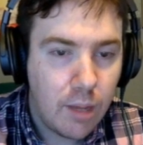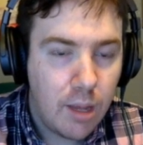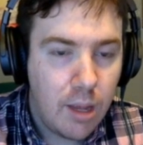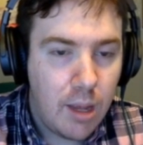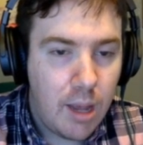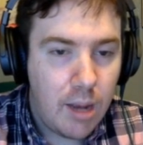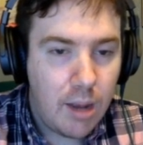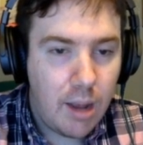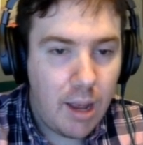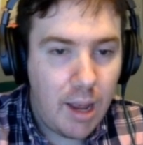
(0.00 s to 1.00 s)
And
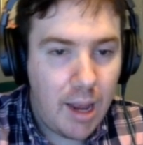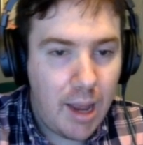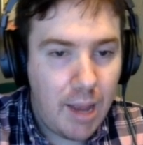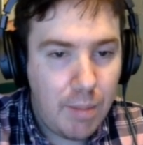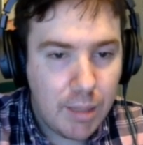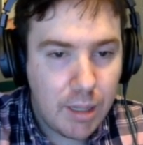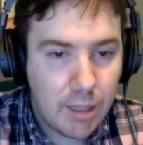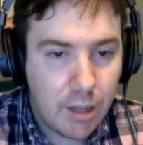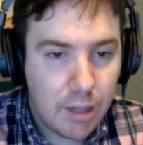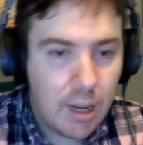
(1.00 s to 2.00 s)
people see this
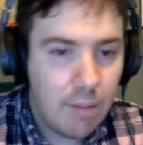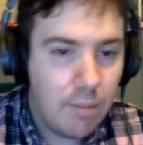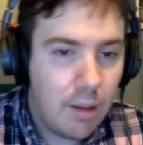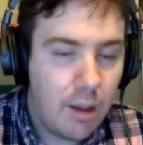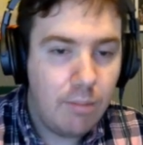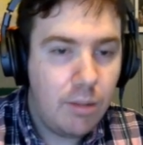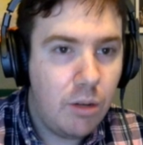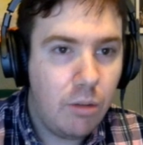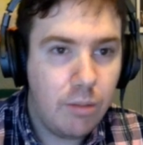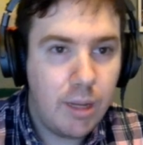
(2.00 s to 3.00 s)
all the time. You
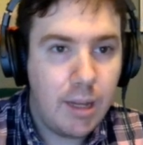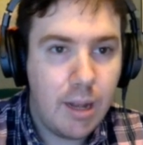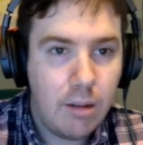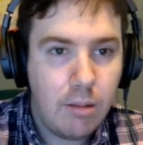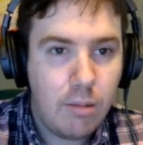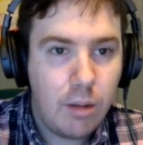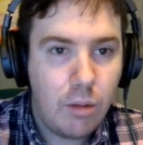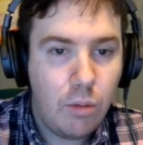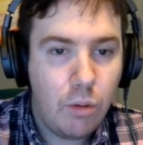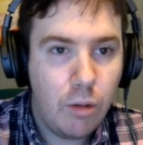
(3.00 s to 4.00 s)
don't need that.
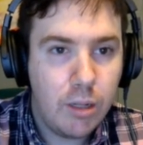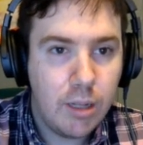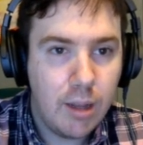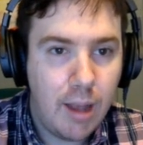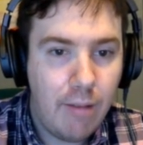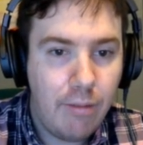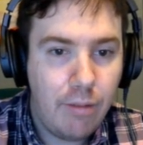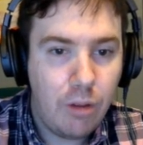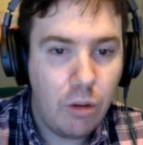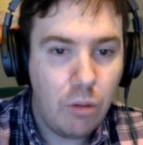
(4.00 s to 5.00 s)
You want to have your